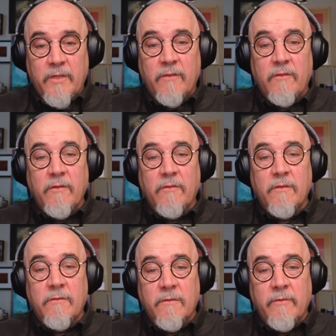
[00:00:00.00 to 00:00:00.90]
And it's usually
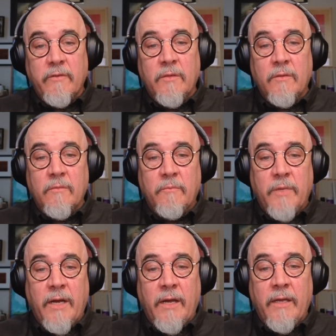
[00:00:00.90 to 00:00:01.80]
driven
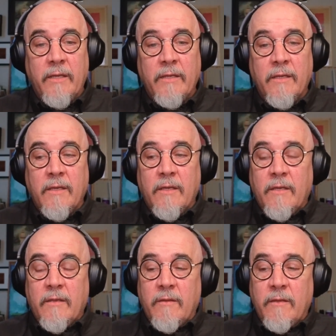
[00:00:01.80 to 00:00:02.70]
by
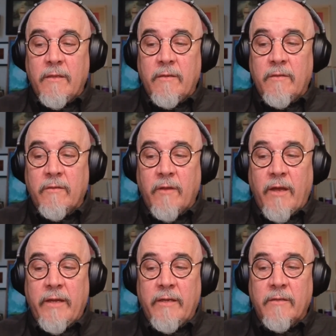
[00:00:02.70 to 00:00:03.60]
the
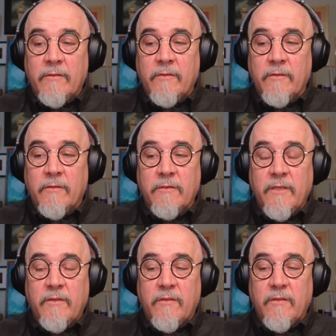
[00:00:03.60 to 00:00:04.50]
desire to
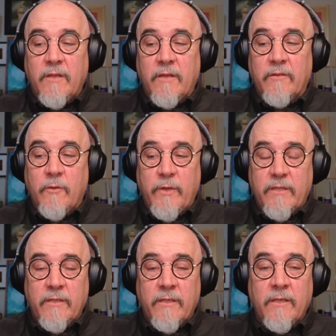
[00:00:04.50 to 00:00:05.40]
create things
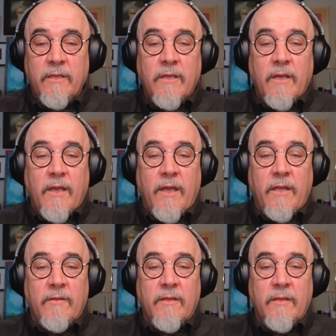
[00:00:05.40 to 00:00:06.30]
quickly
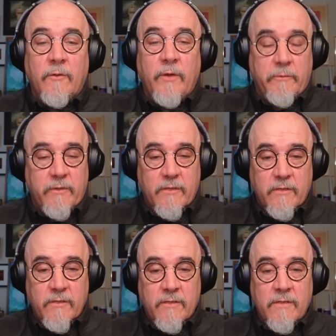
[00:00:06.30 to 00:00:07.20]
and to get a quick
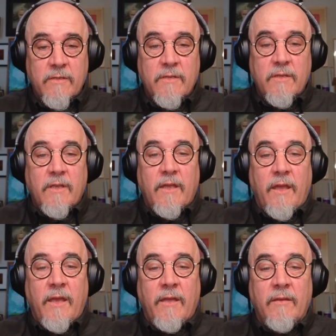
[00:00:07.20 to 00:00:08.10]
return
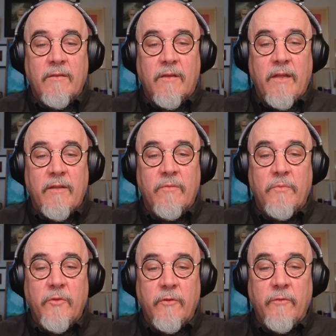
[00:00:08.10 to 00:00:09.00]
and to kind of
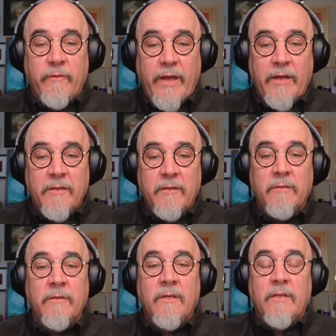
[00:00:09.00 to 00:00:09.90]
prove the
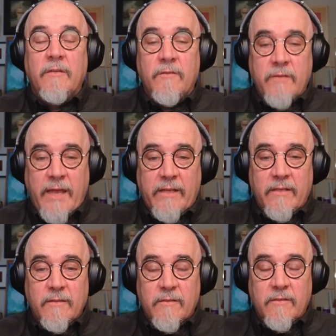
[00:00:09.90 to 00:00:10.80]
value, to jack
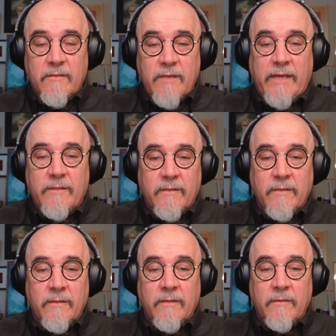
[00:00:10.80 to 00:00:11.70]

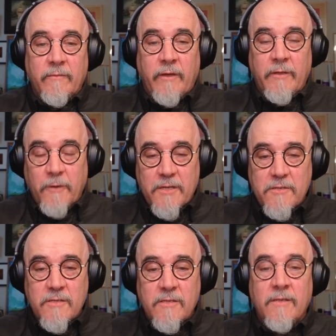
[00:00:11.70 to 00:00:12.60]
the
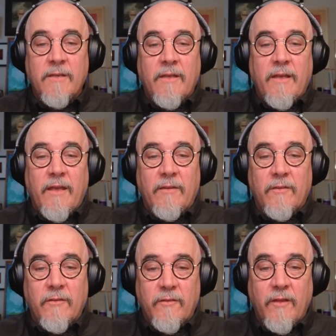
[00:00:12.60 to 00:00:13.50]
valuation, and
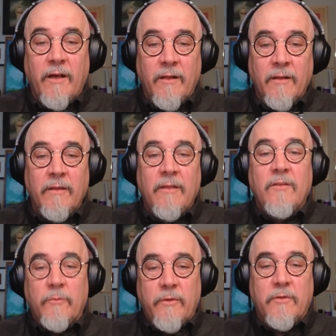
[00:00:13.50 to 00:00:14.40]
to sell
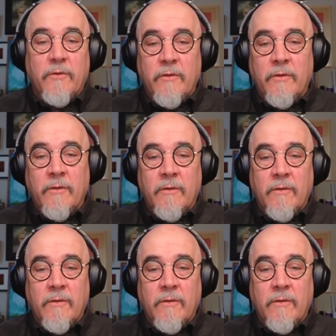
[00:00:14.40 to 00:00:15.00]
to return,